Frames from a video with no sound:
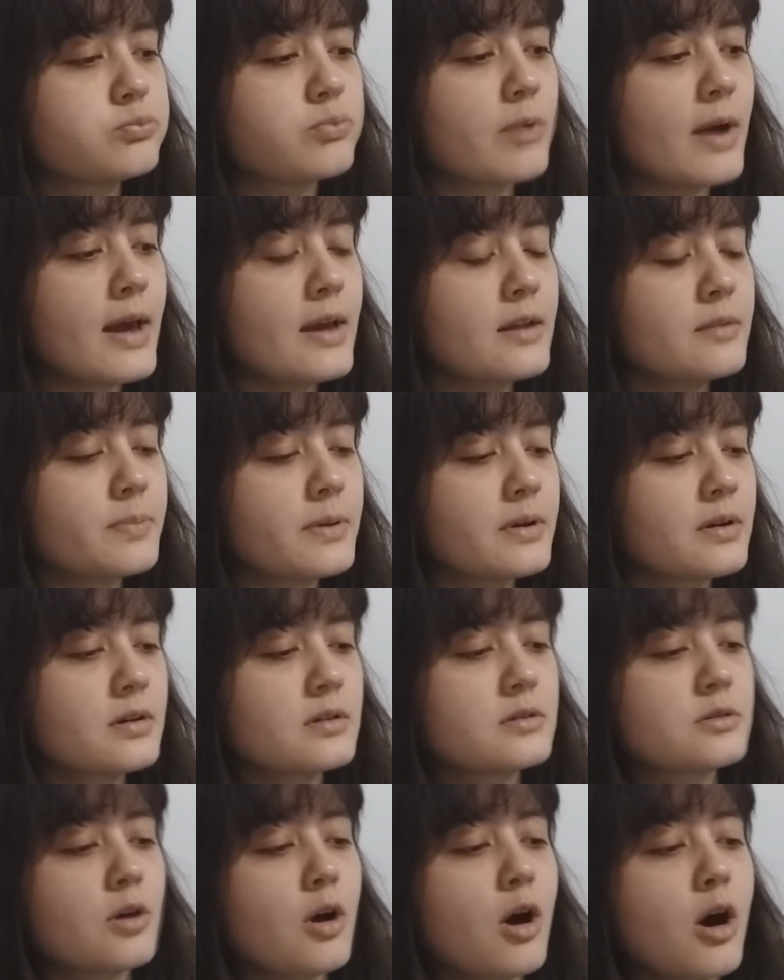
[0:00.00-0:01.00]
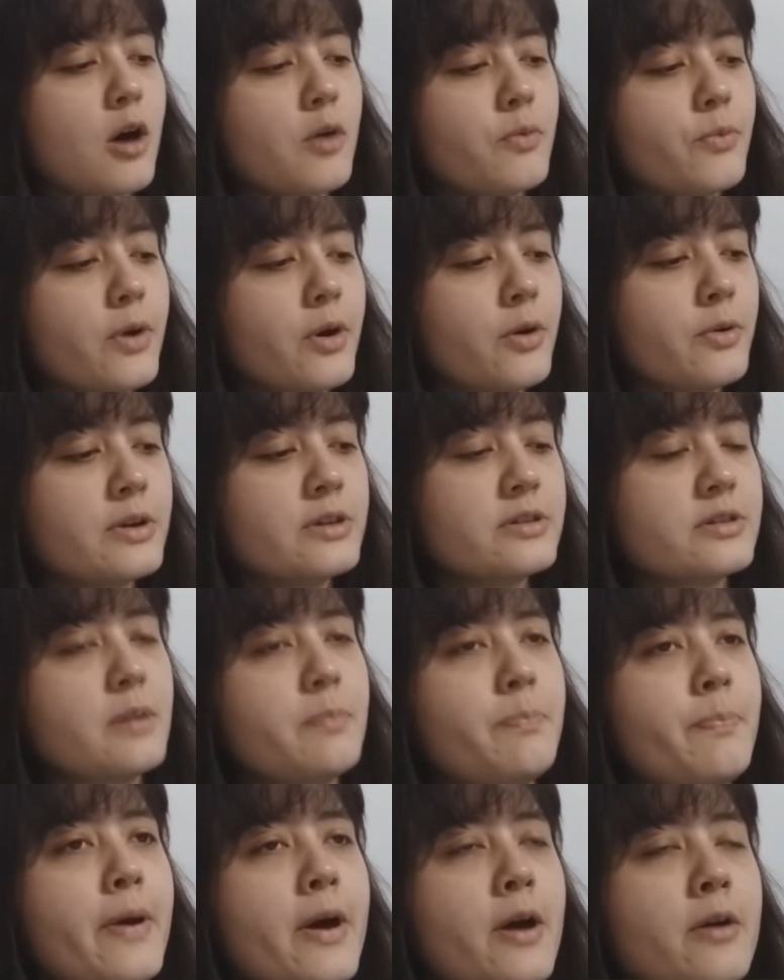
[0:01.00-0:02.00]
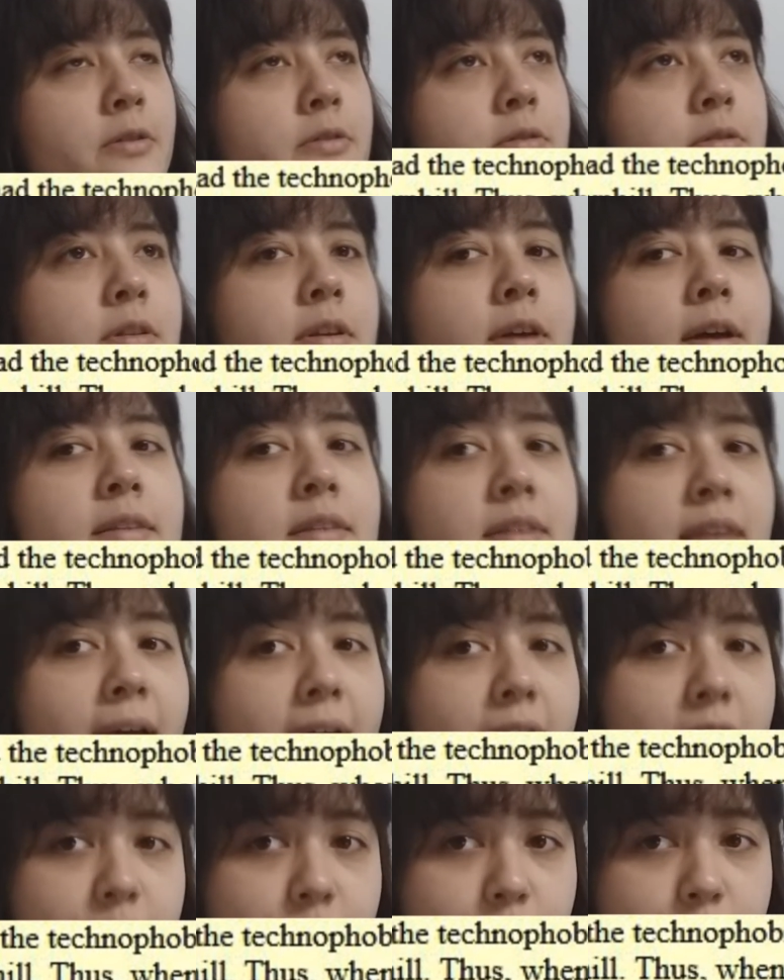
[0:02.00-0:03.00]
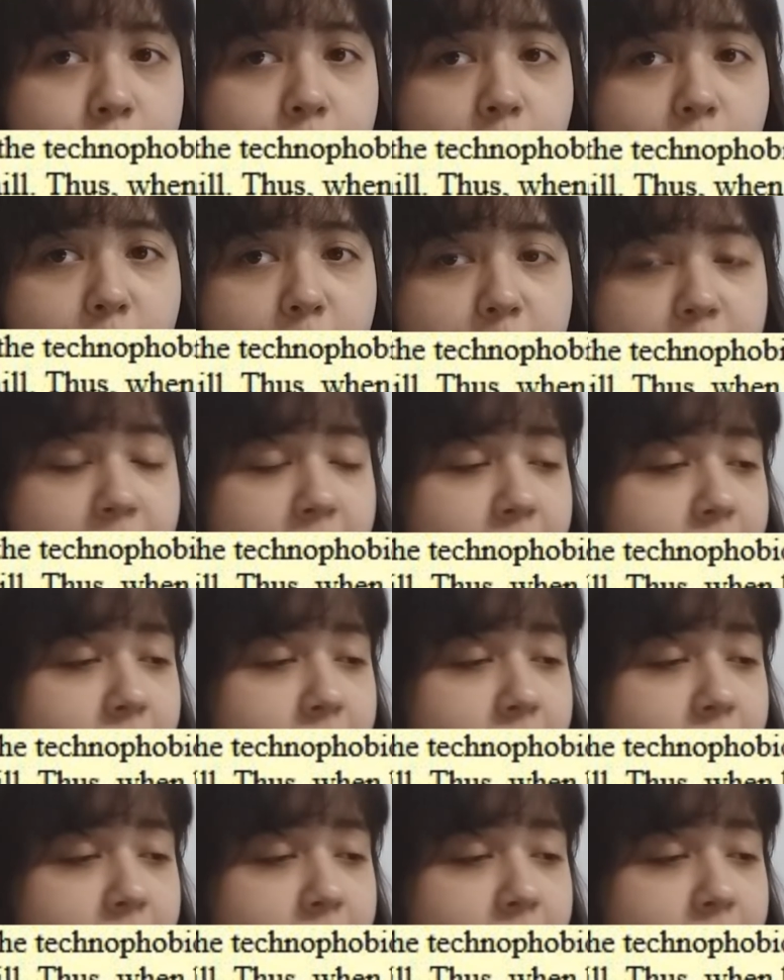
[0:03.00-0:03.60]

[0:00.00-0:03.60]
rant because Orwell is apparently a technophobe.